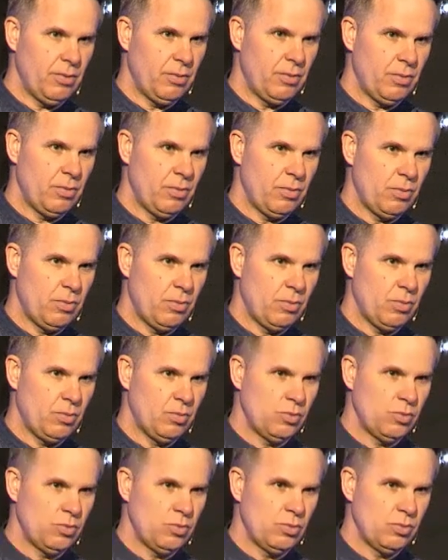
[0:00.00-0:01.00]

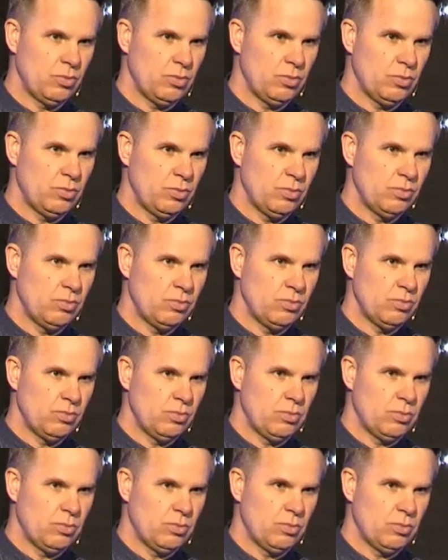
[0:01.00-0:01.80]
No one is speaking in this clip.